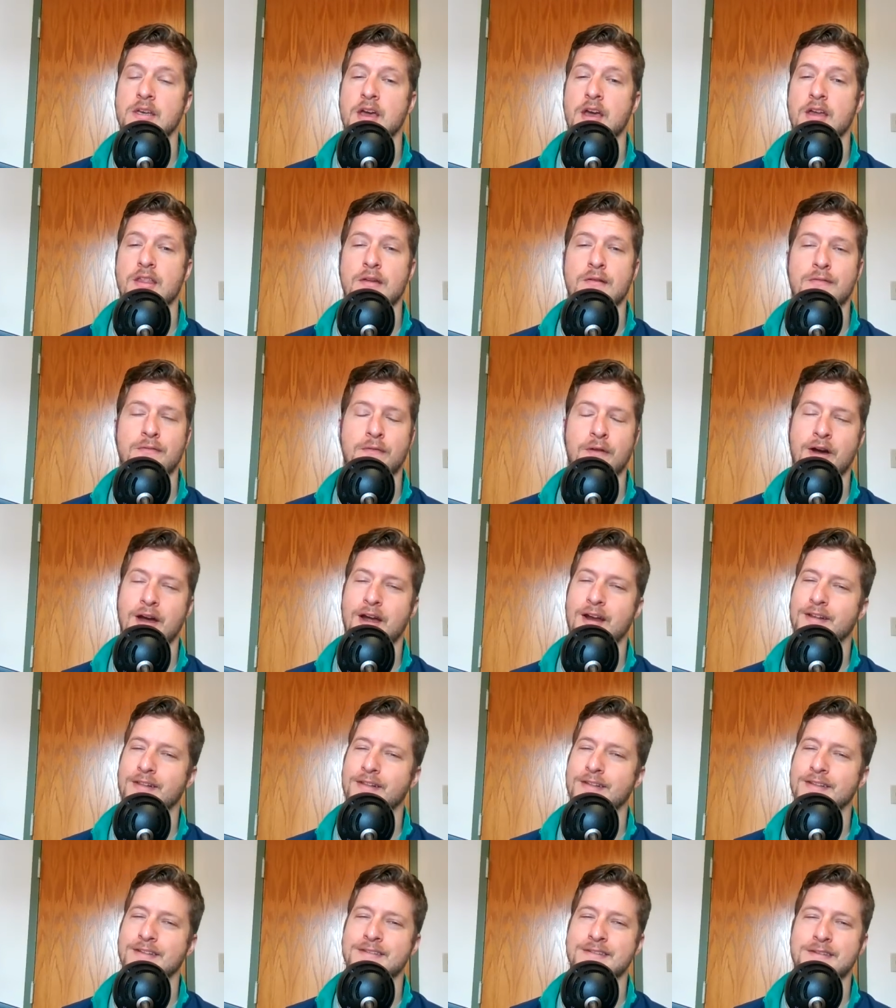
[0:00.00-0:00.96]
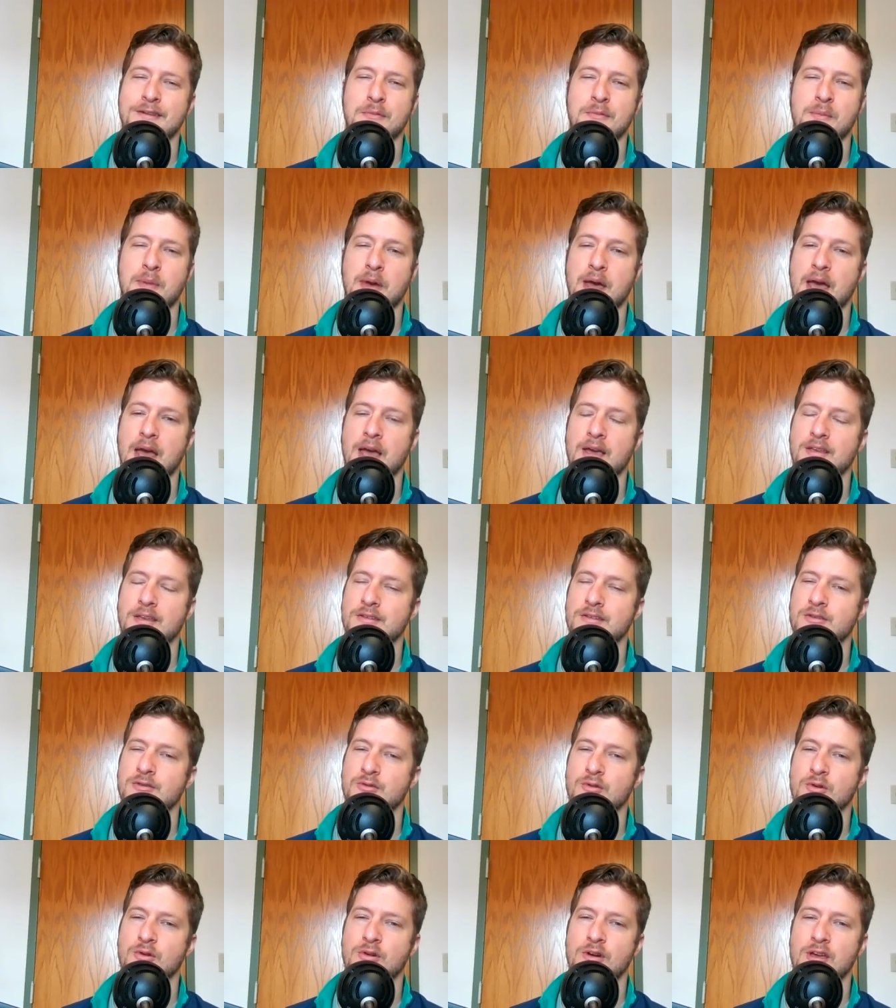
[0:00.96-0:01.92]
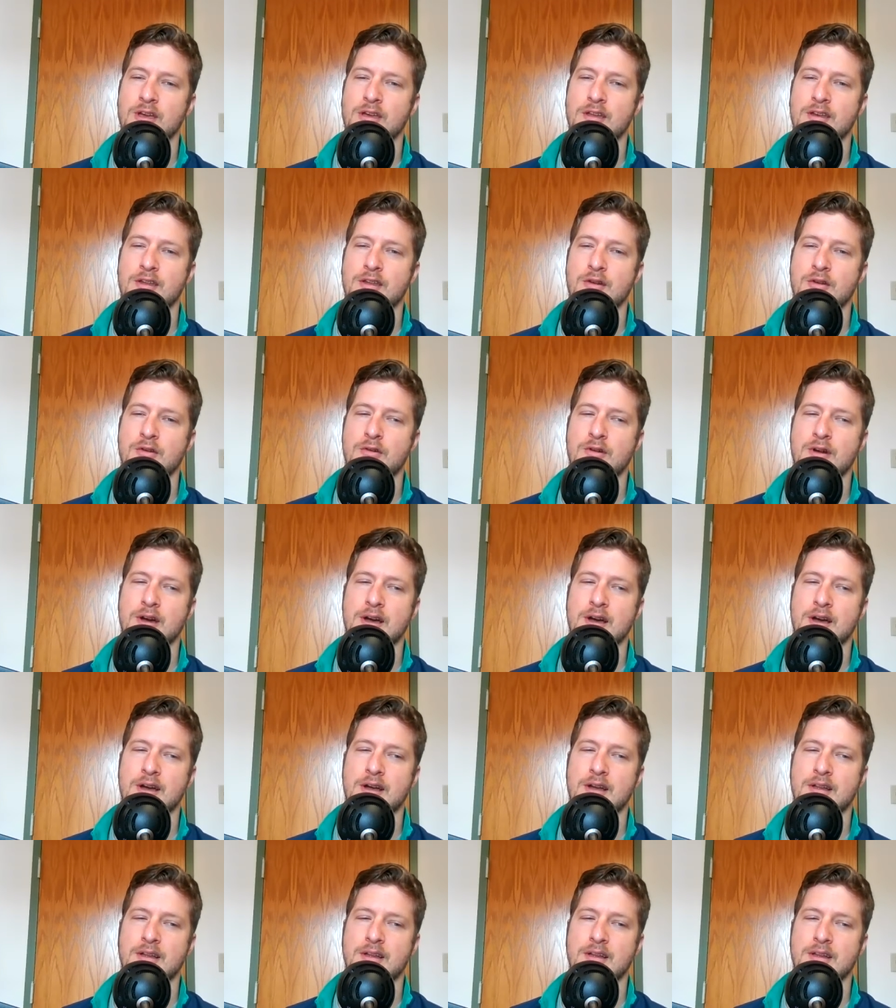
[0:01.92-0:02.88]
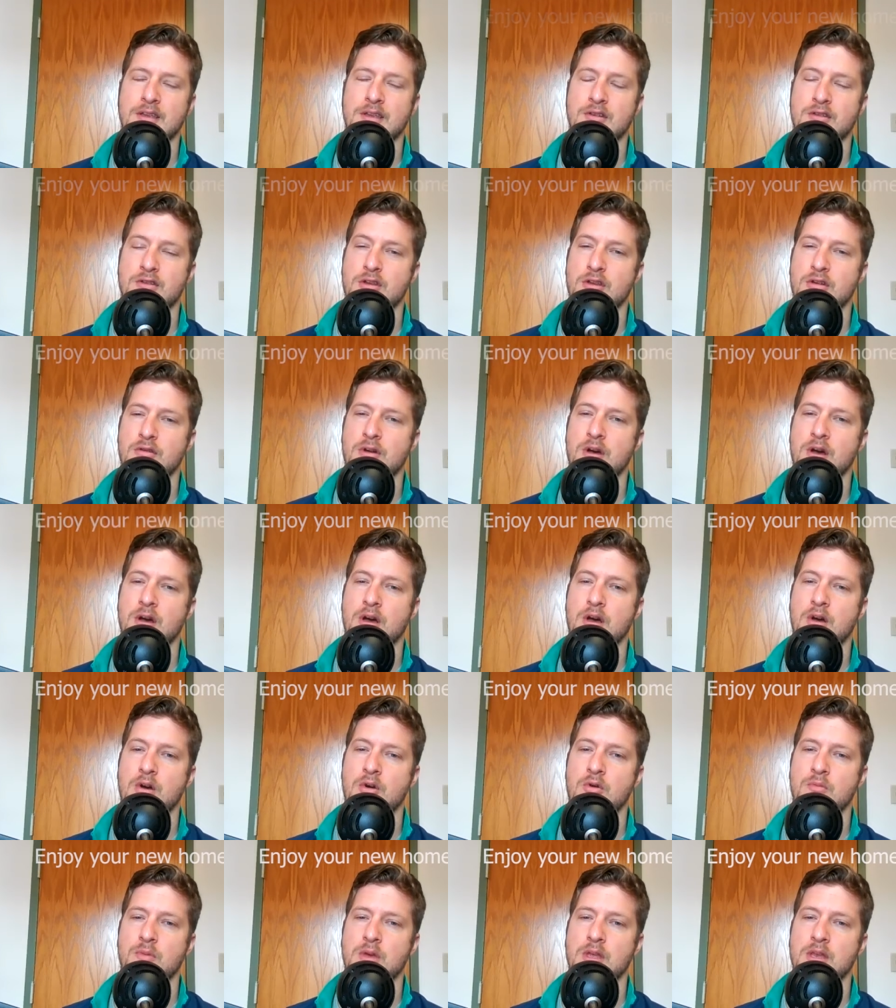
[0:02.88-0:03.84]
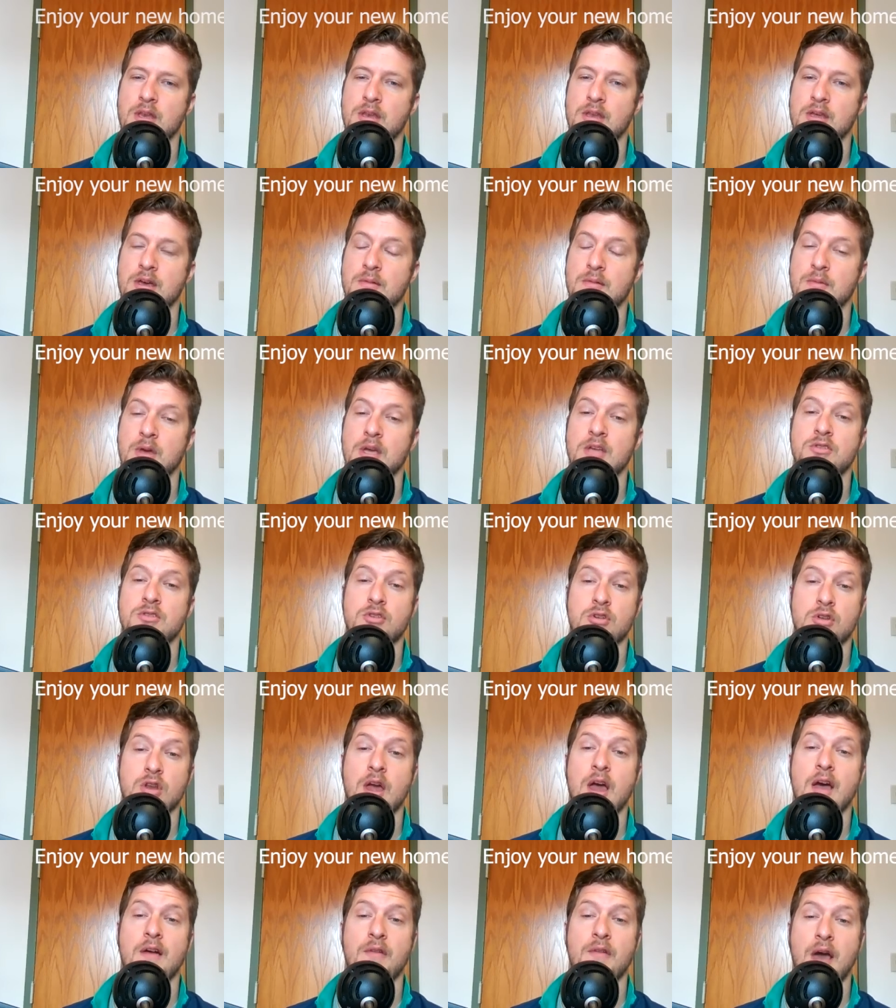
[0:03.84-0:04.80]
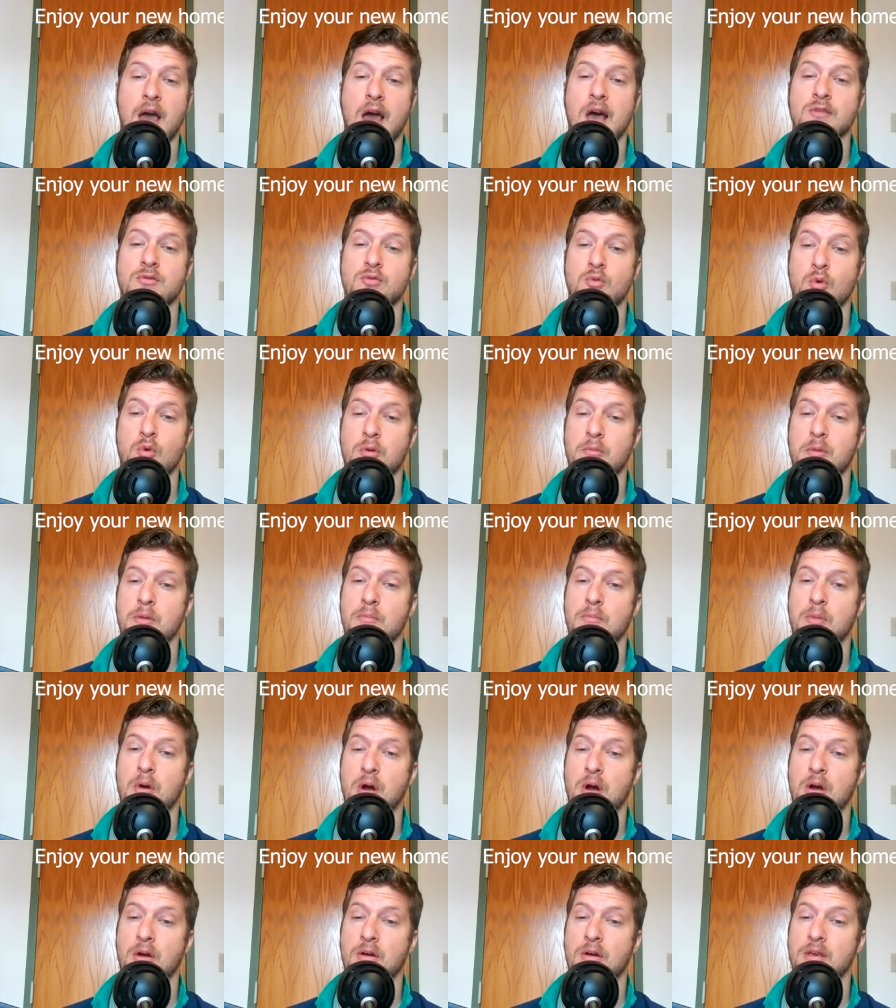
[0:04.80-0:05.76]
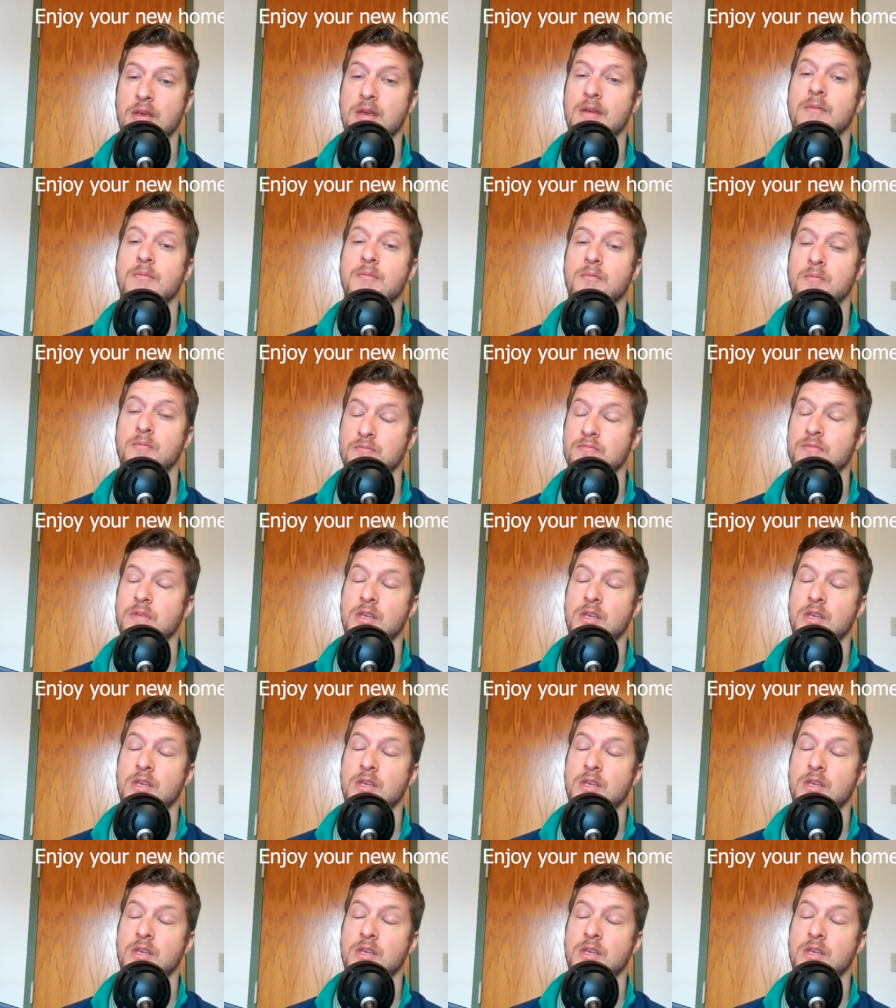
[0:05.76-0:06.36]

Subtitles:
And then finally, sit back, enjoy your new home, and make sure to have a housewarming party. And